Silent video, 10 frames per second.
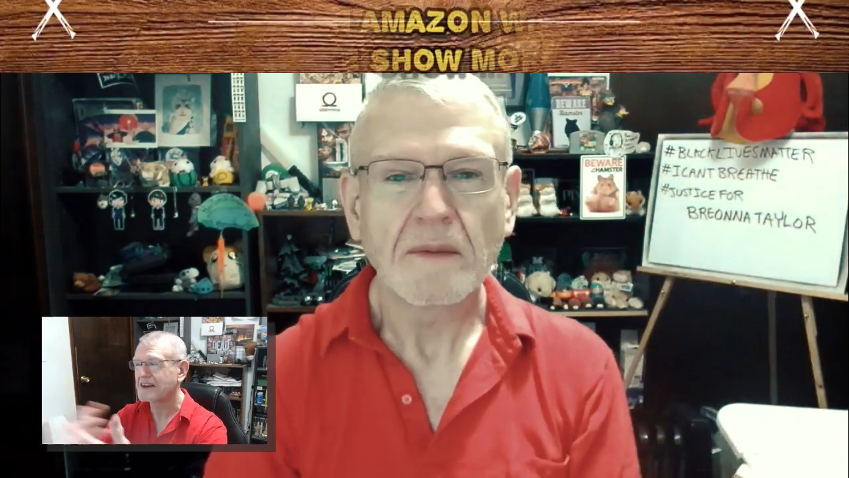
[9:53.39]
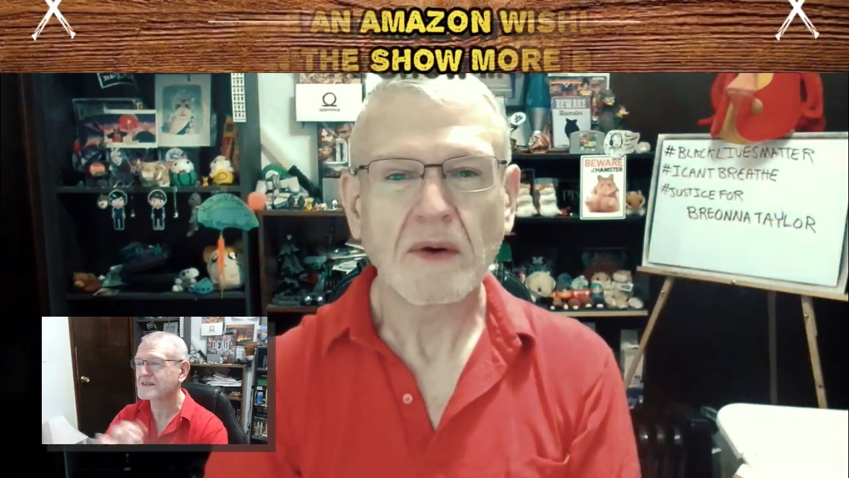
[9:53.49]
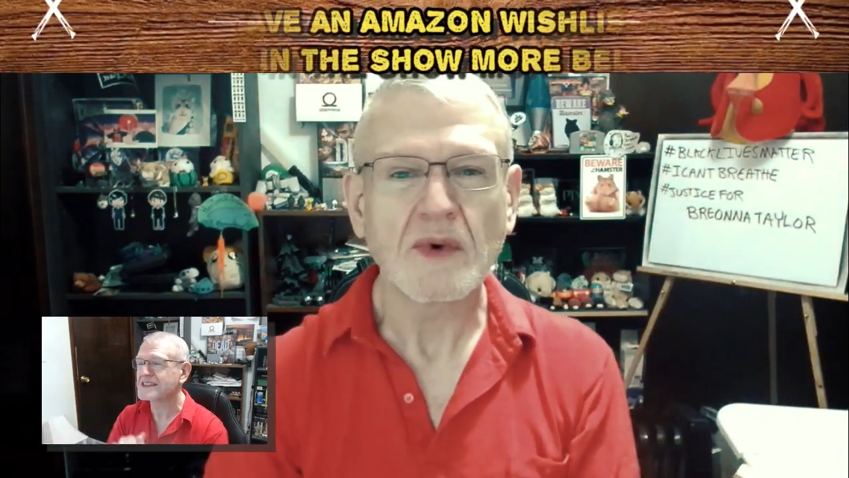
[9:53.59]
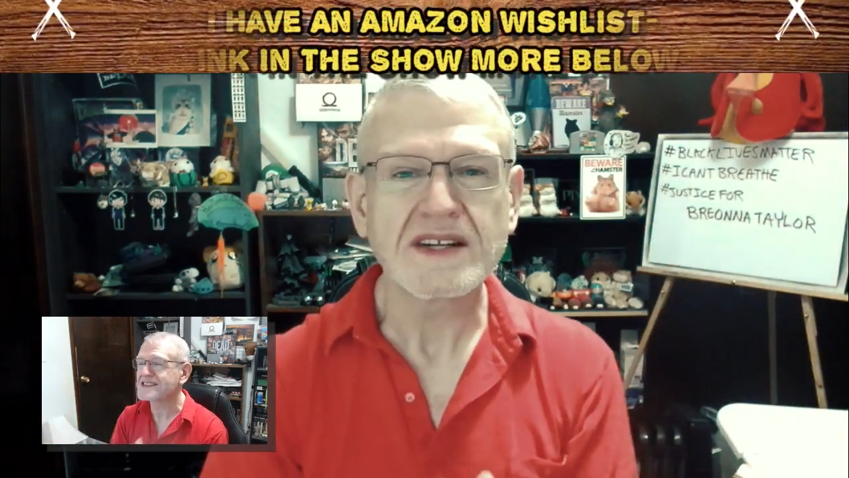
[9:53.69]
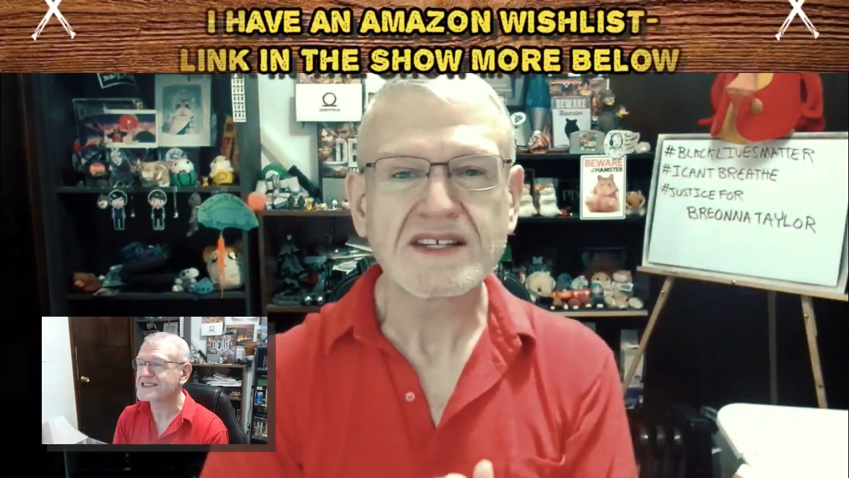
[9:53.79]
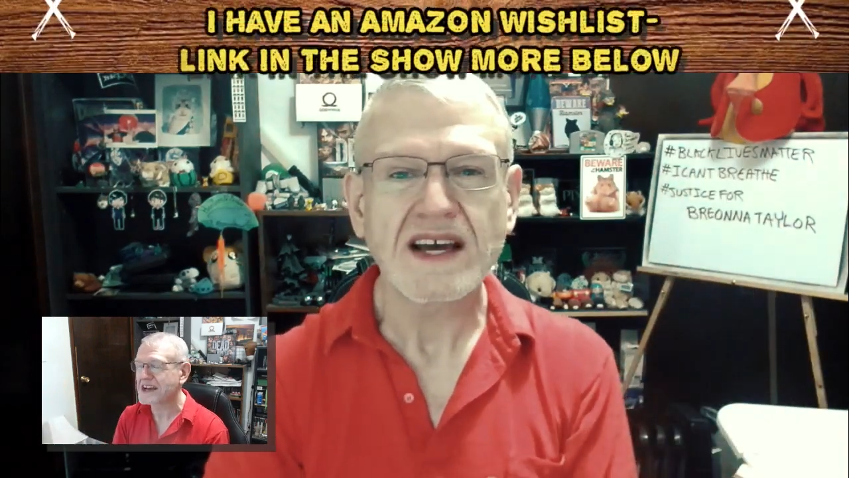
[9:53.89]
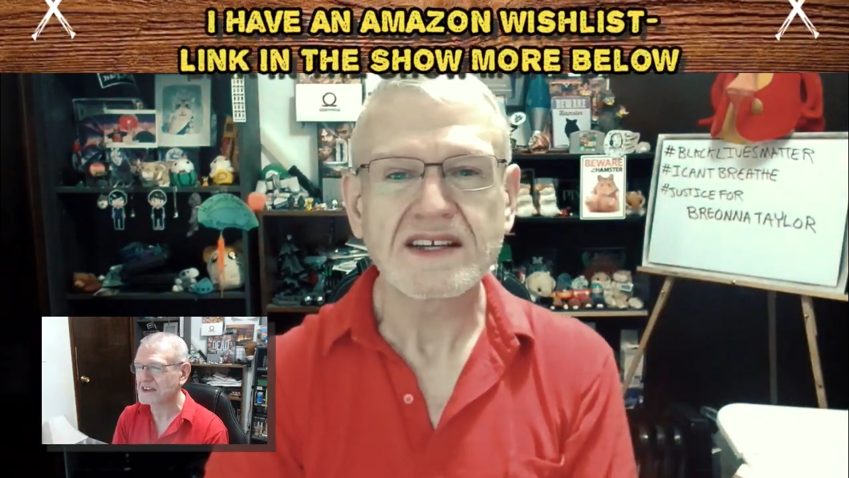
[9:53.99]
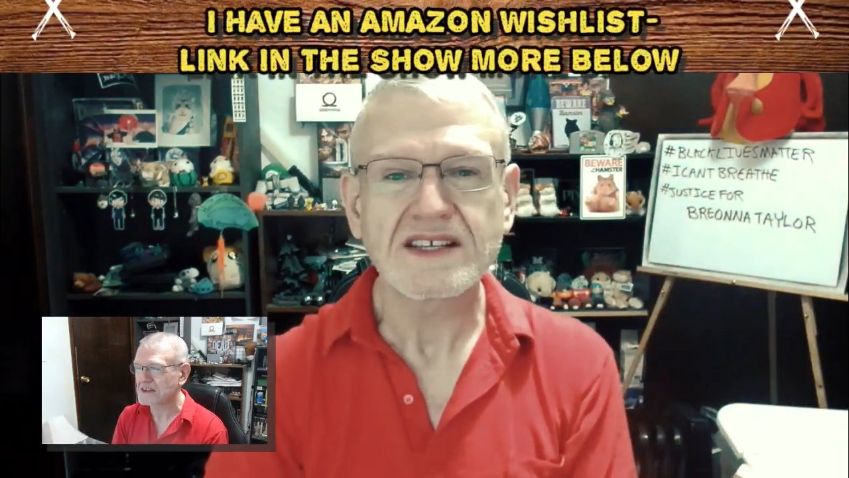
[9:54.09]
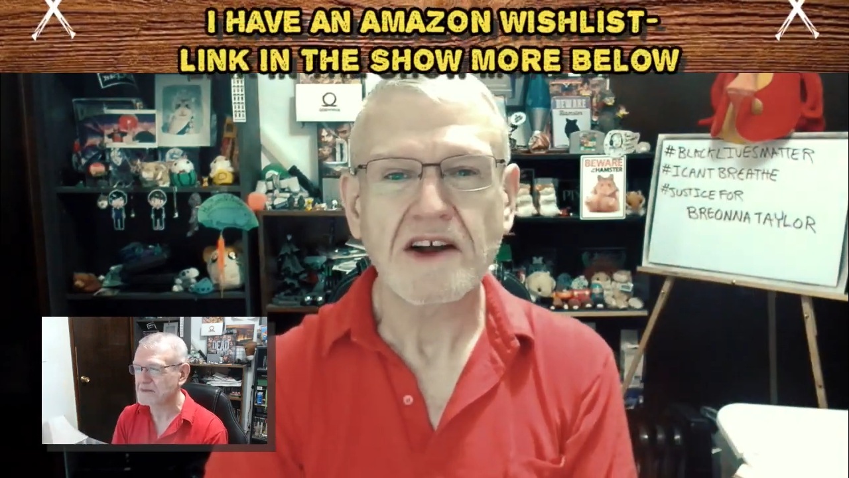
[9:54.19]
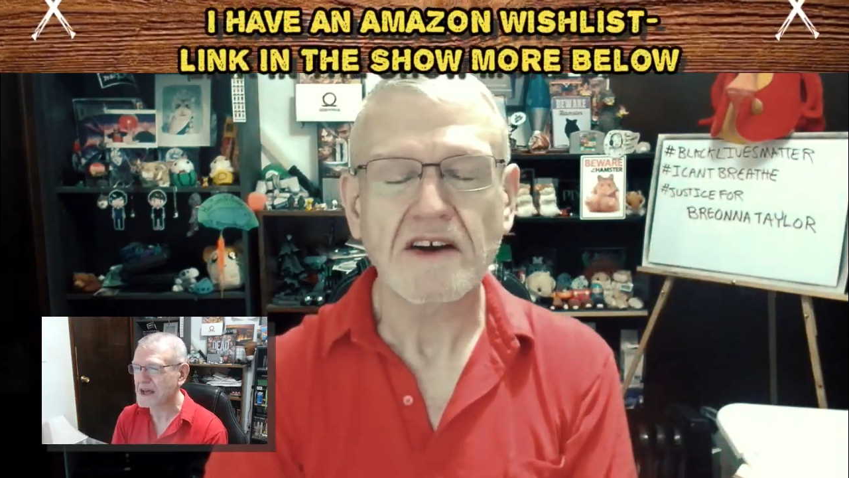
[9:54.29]
But once
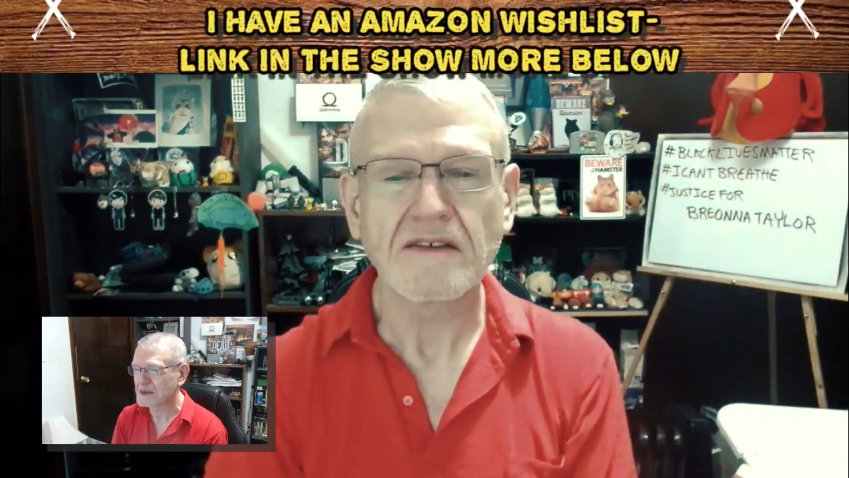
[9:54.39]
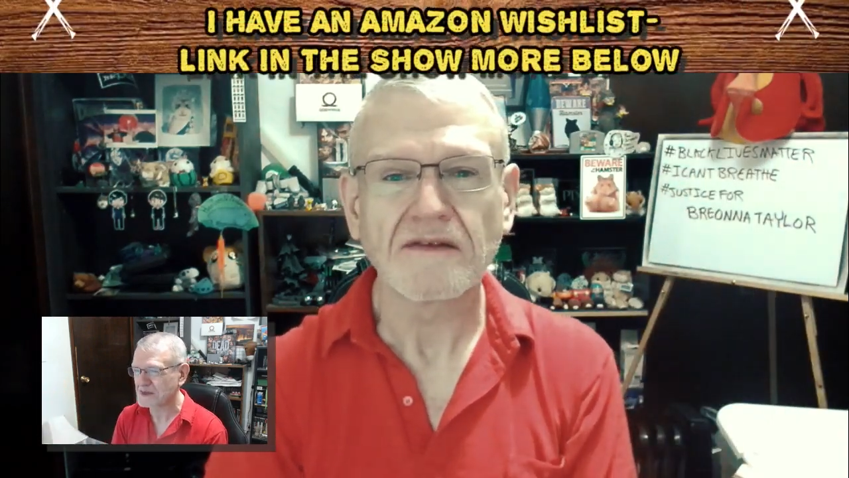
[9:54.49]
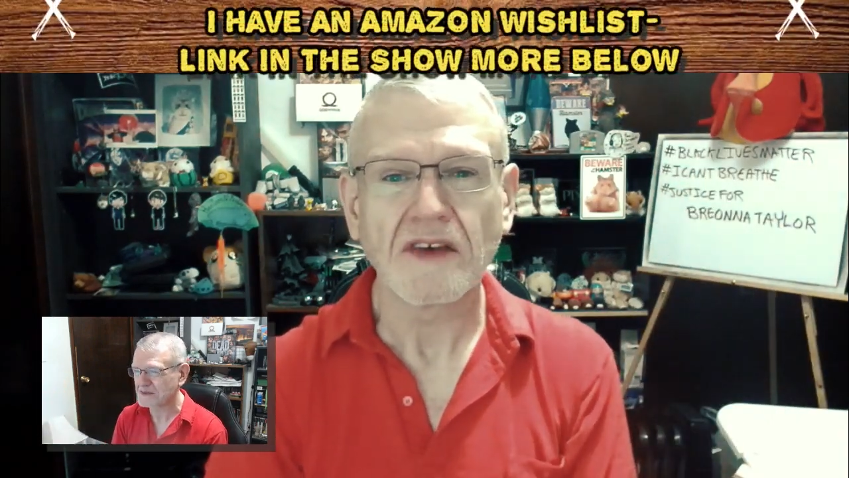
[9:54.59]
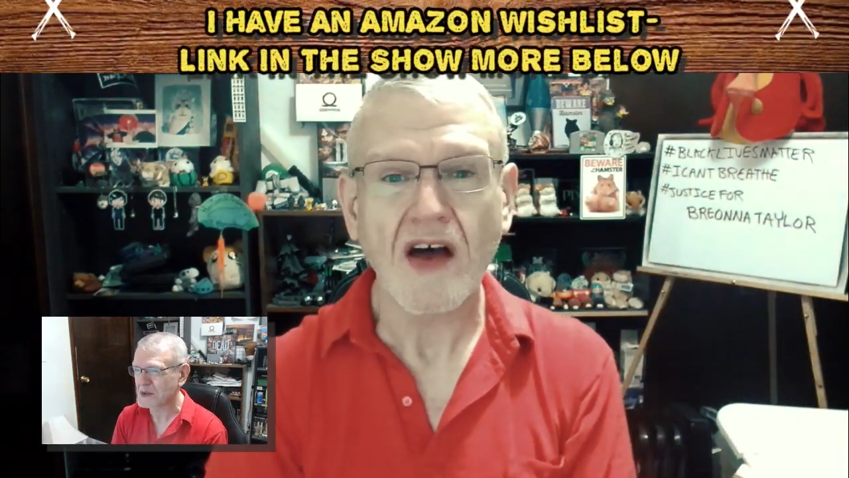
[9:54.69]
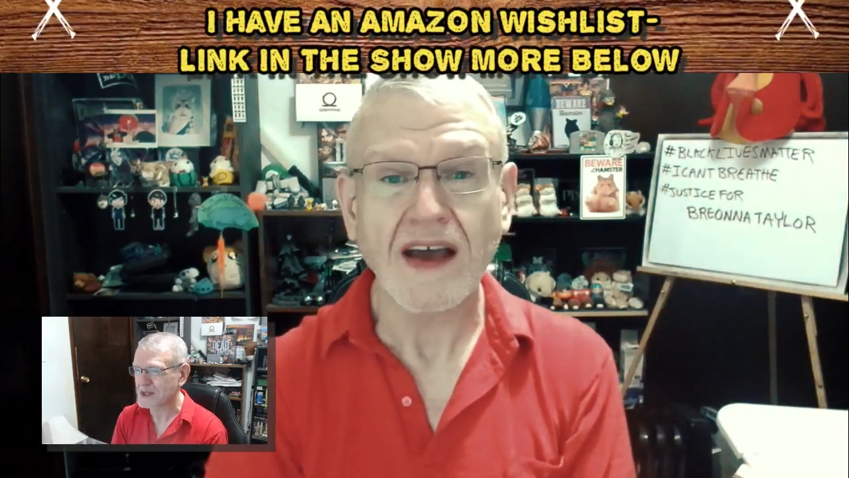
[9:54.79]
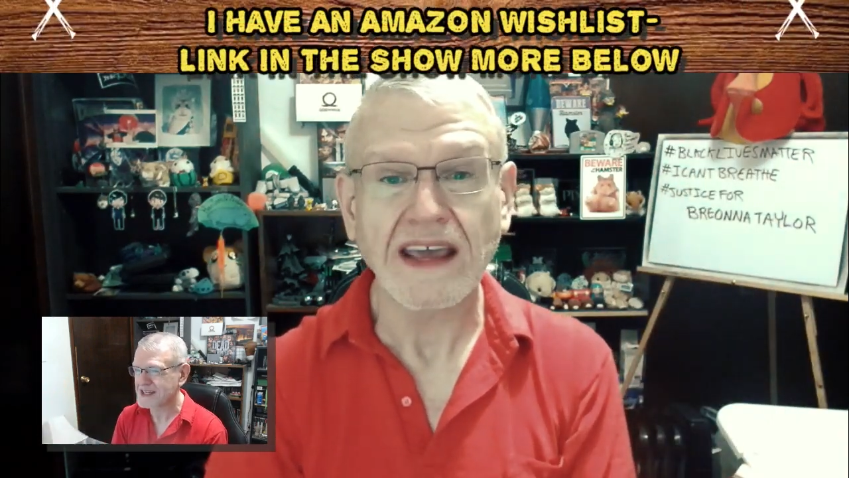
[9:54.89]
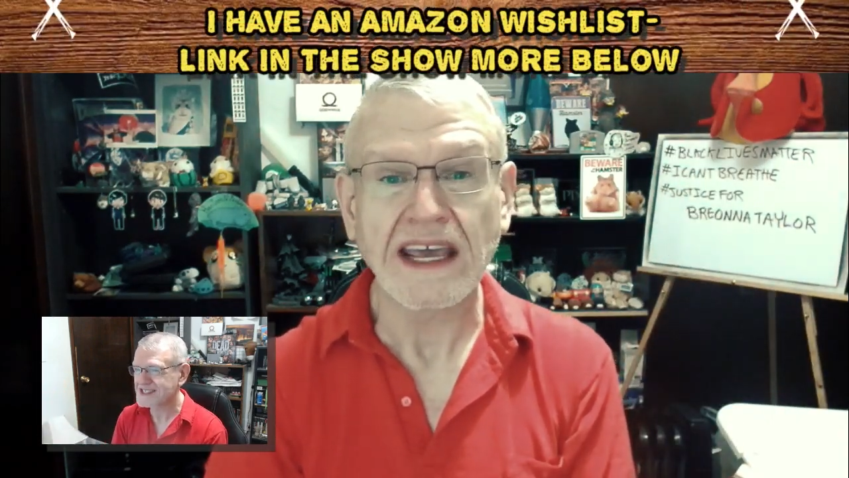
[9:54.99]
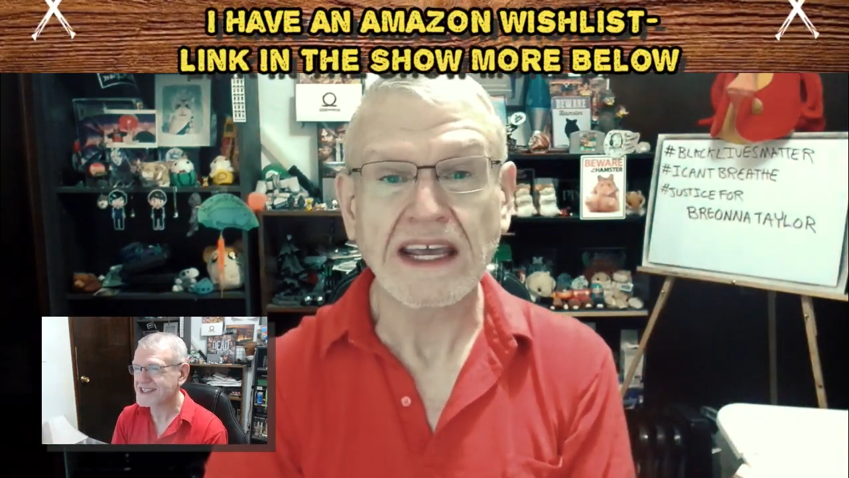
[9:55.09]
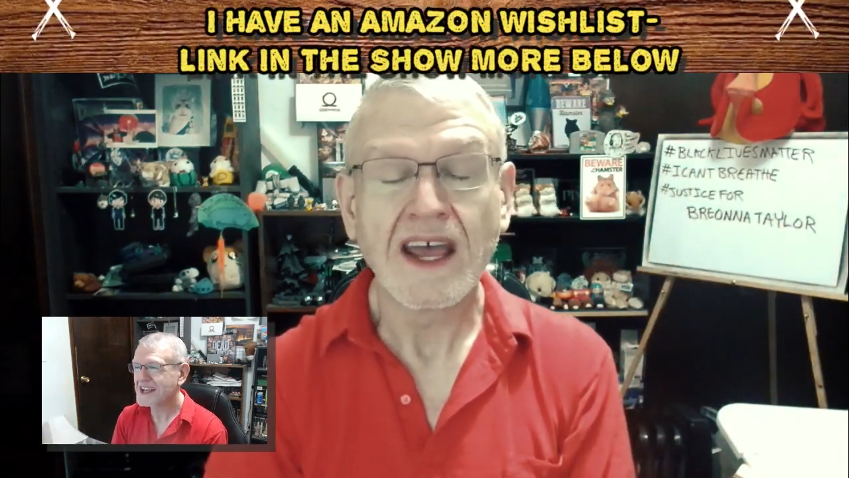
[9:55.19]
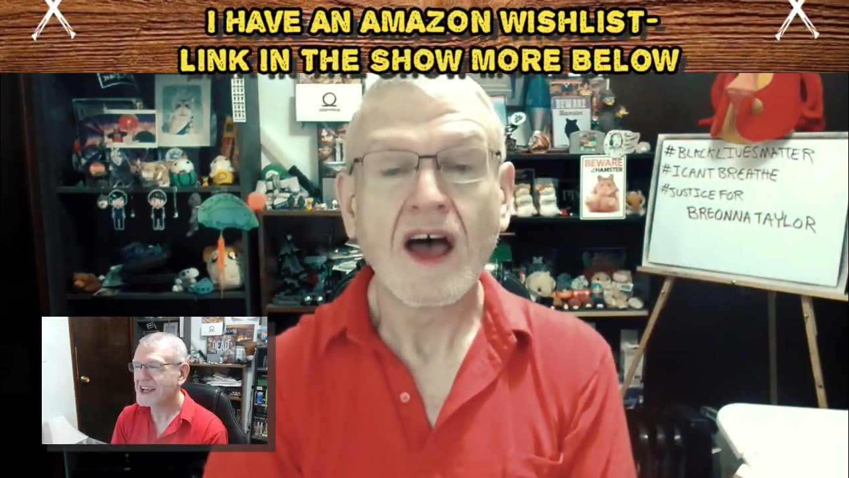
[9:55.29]
I started
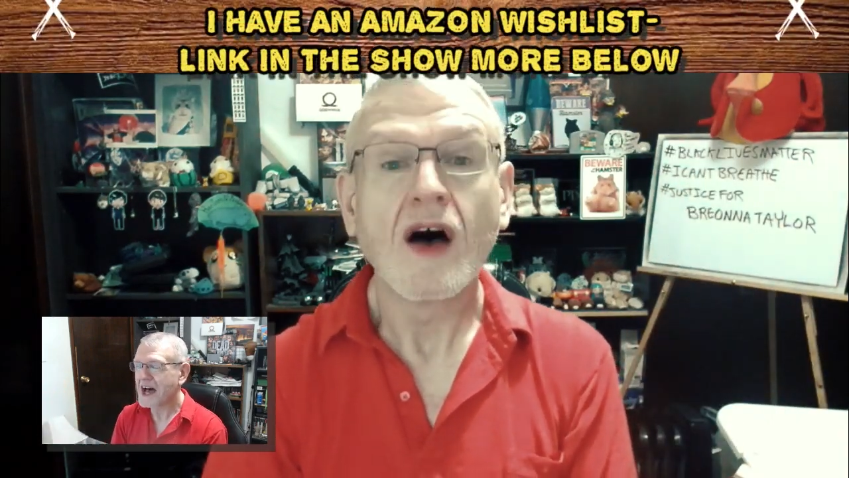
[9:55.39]
vlogging,